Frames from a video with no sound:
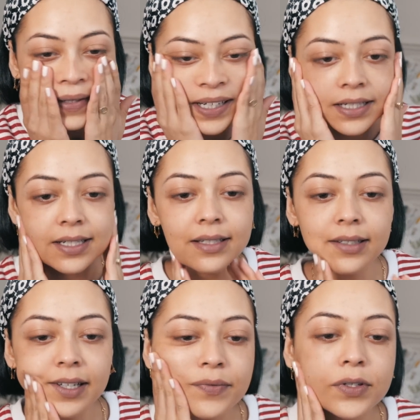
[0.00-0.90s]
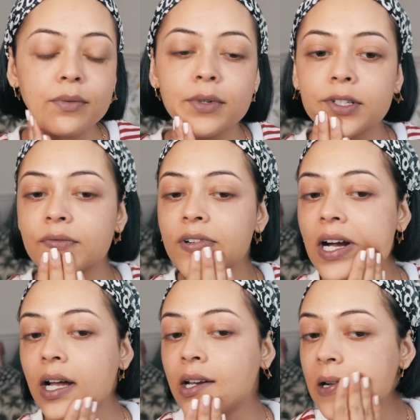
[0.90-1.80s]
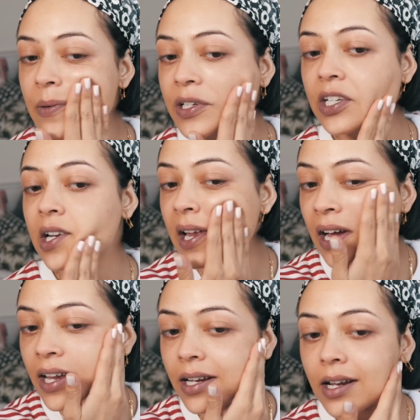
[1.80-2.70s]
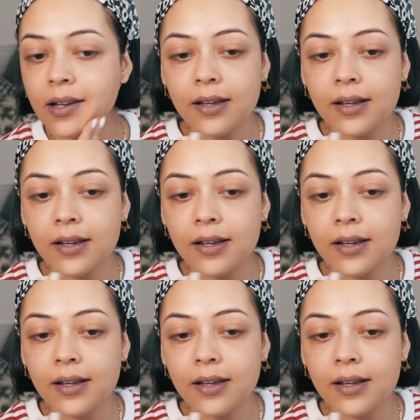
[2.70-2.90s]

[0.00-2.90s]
And it doesn't give too much of a colour, which I like.